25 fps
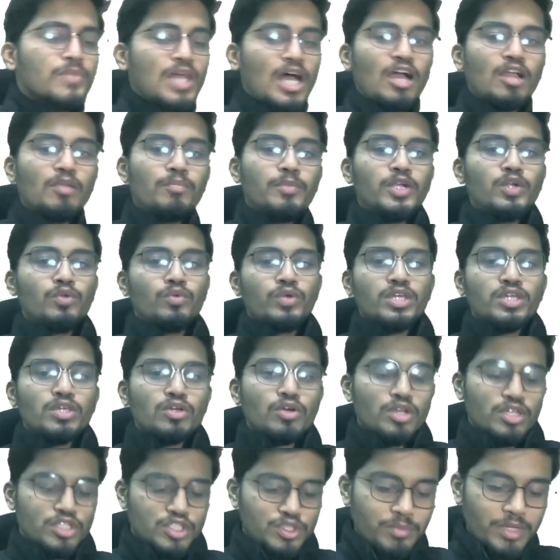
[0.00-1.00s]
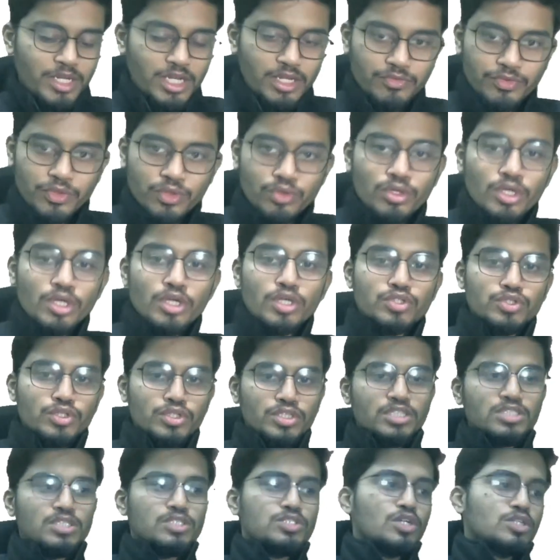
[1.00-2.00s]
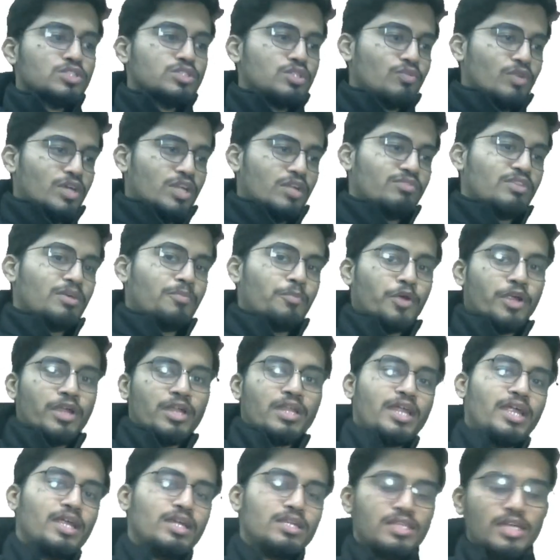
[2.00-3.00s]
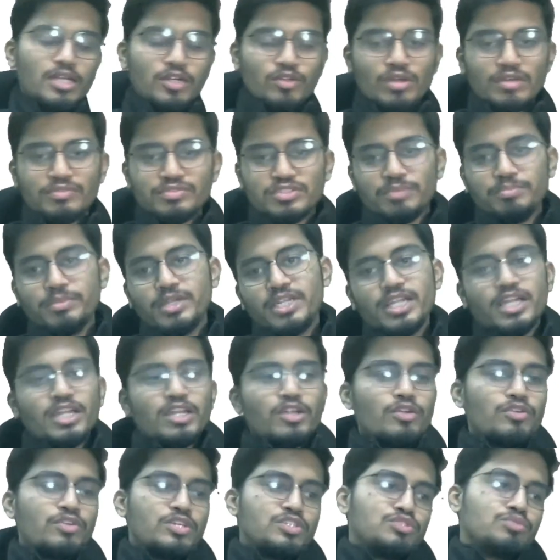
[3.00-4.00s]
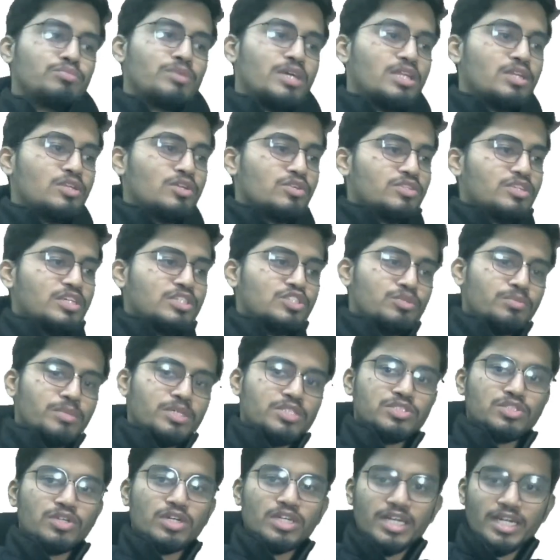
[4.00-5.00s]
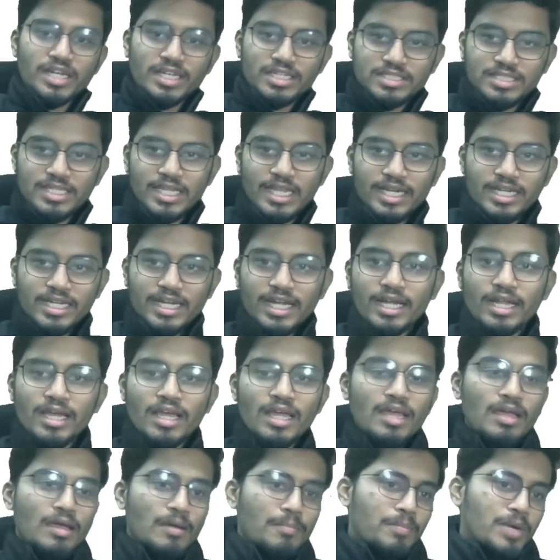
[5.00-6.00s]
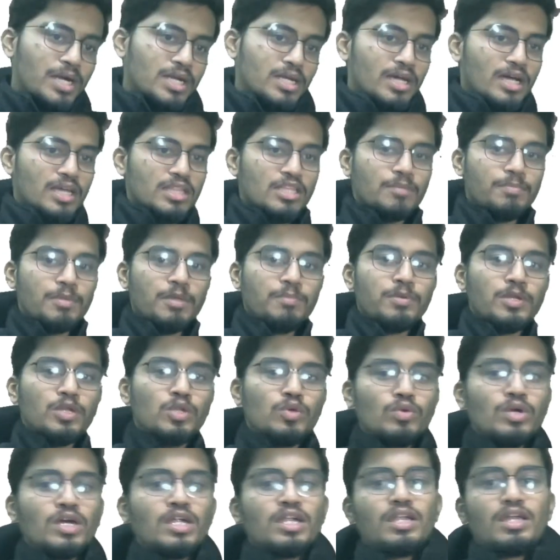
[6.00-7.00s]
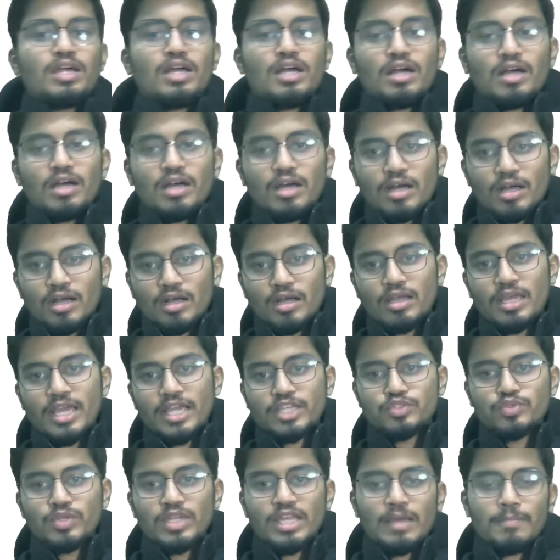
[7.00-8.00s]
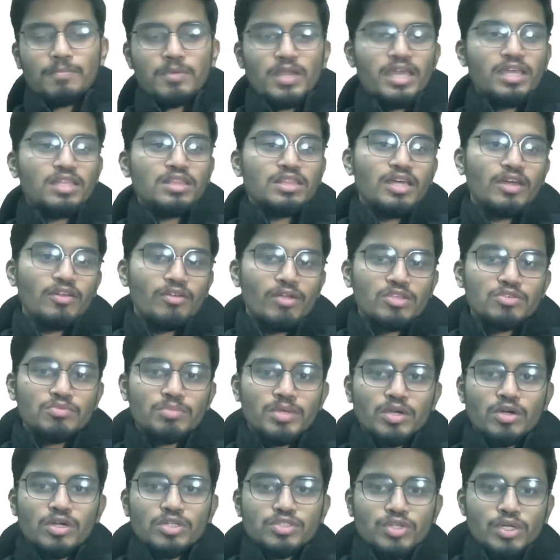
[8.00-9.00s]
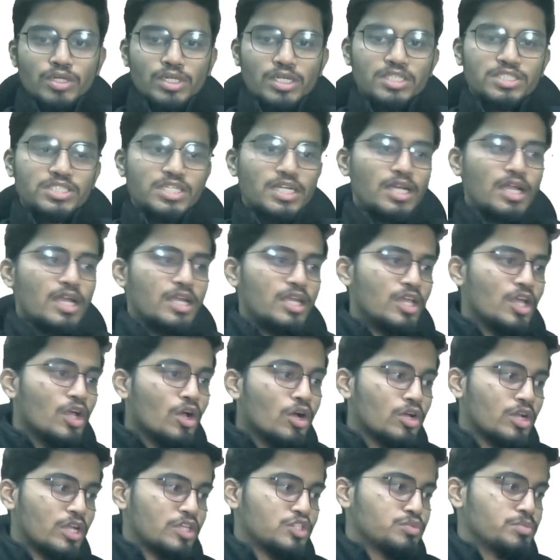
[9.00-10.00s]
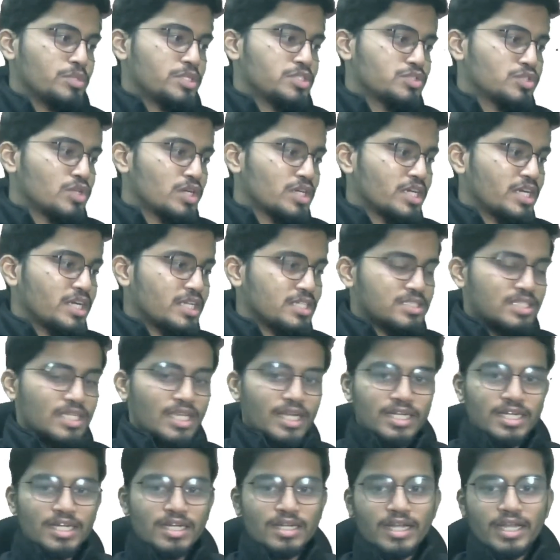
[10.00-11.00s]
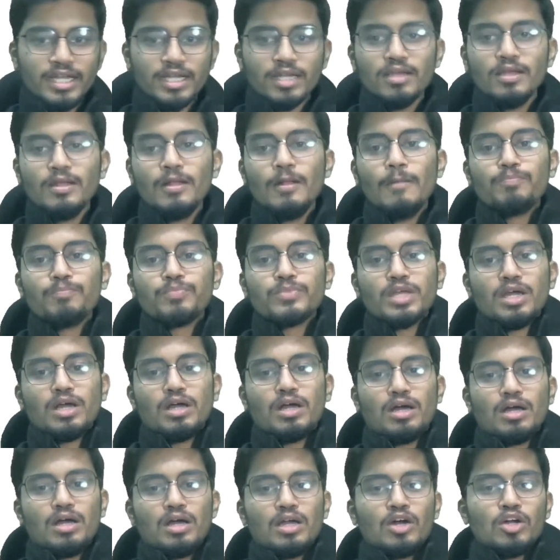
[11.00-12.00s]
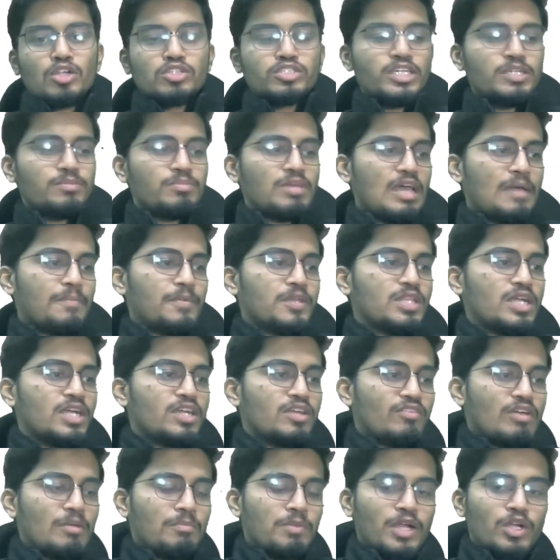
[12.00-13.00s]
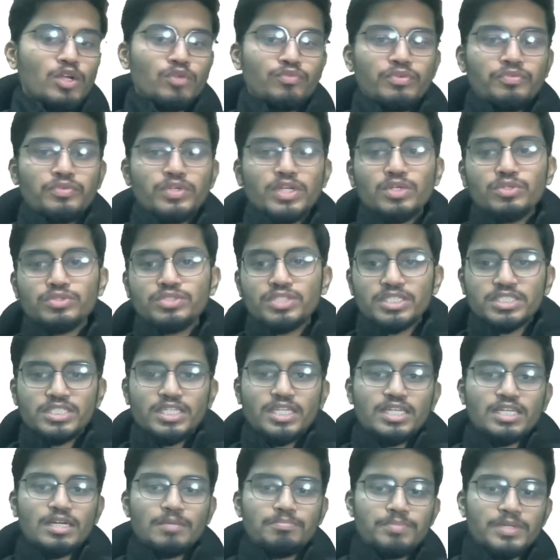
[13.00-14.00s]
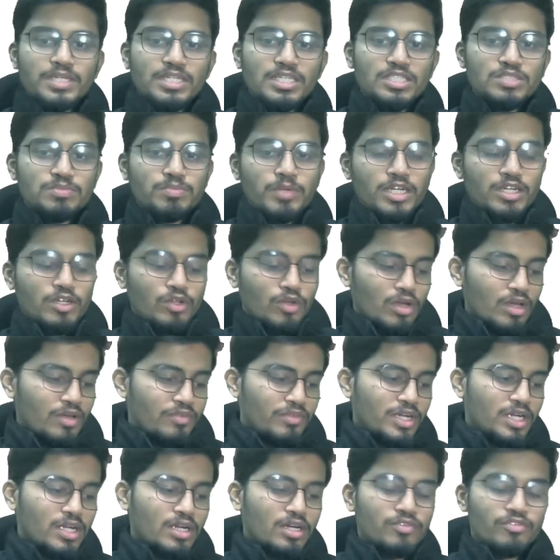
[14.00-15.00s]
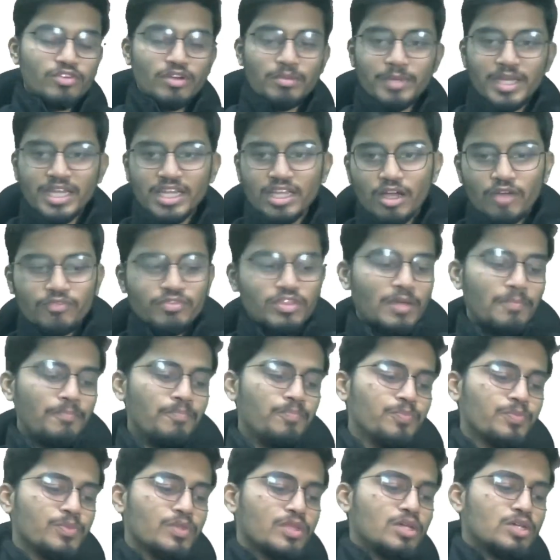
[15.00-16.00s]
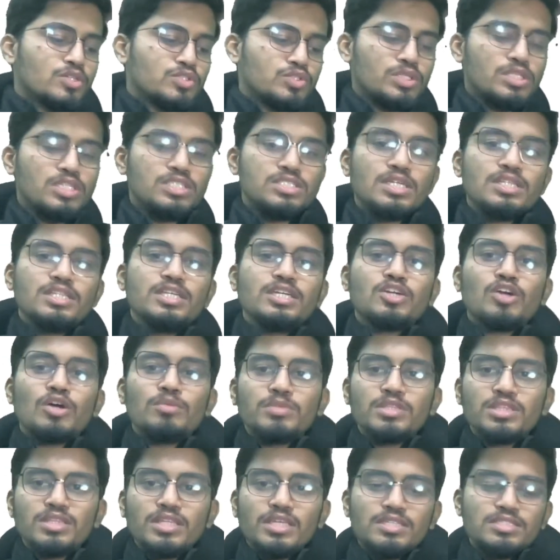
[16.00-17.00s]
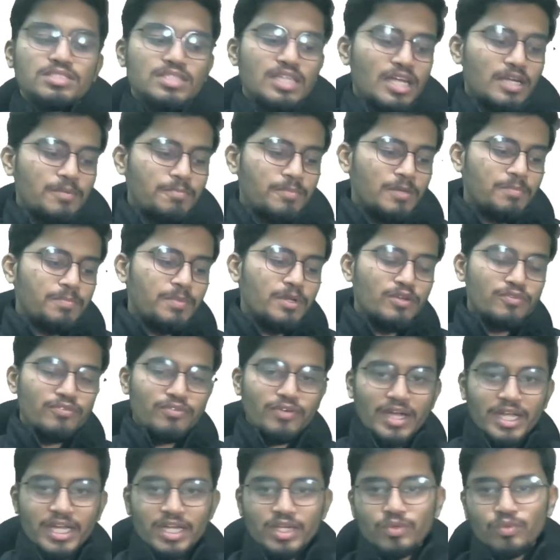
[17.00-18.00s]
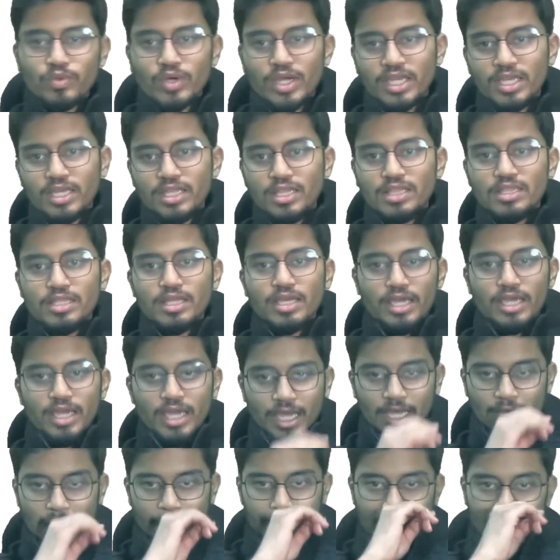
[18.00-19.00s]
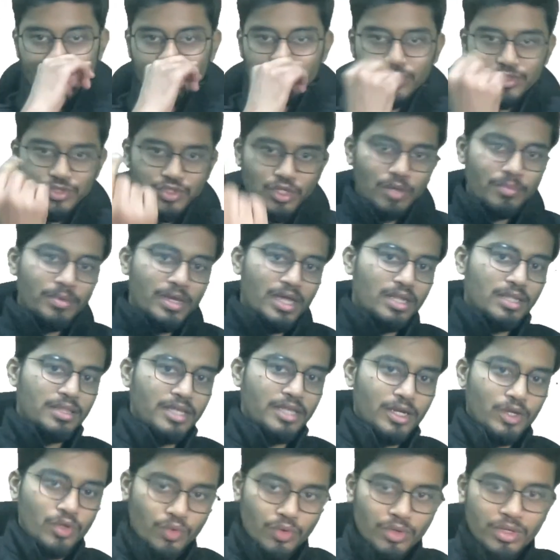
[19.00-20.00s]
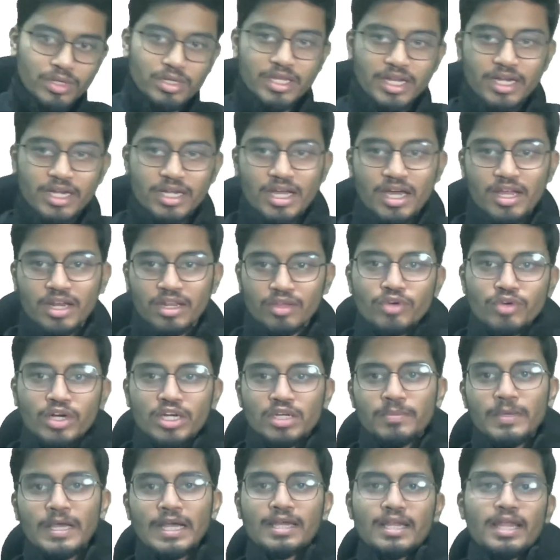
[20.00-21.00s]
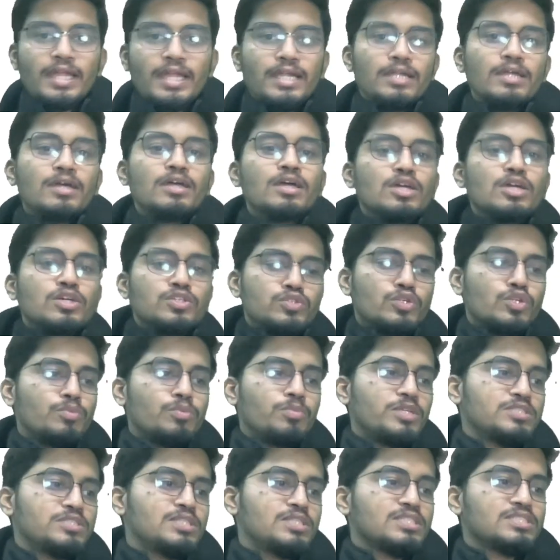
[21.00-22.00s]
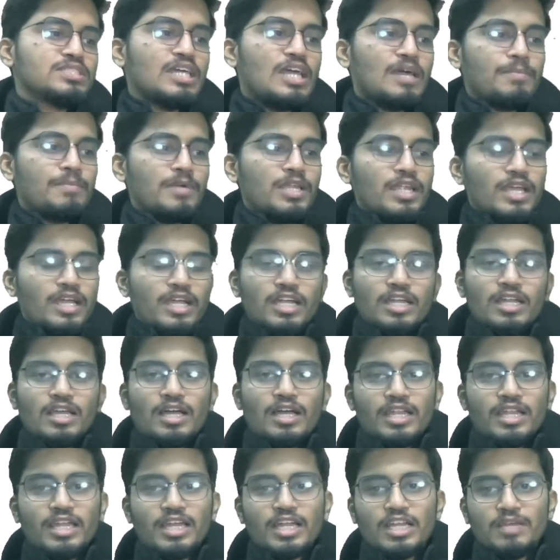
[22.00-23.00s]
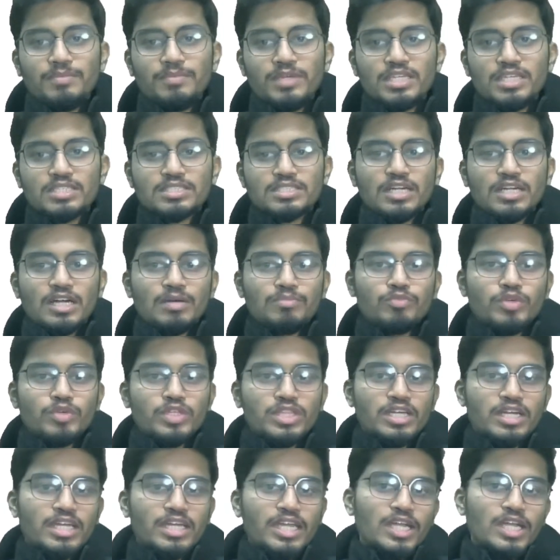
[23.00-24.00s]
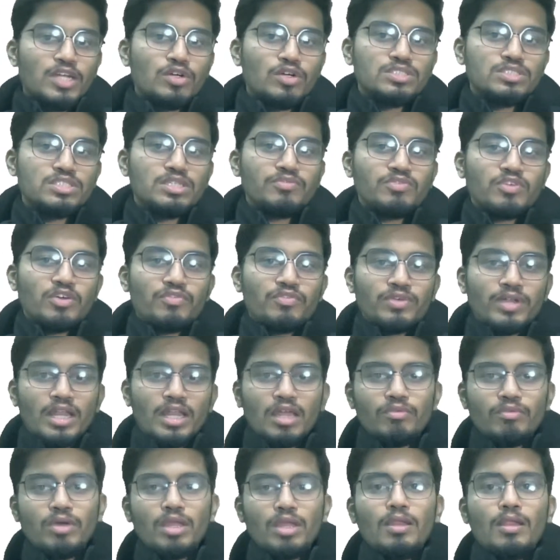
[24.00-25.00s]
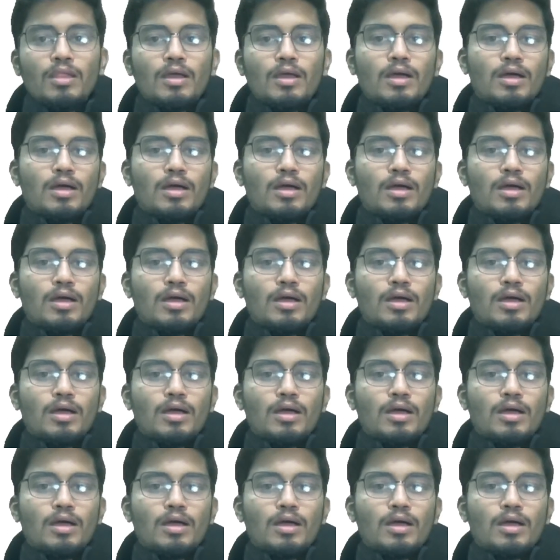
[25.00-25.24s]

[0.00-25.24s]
I'll be doing your resume review. So this is also one of the point, right? That you have submitted your resume and your resume is not getting selected, but other people who are actually applying, their resume got shortlisted and your resume is not getting selected, right? Also, it may happen that you have applied to 50 to 60 companies, but you haven't heard from any of them. So these are the common things that people find while they apply for job and they don't get a reward back, right? So to bridge this gap, Unacademy has come with a great concept of Relevel.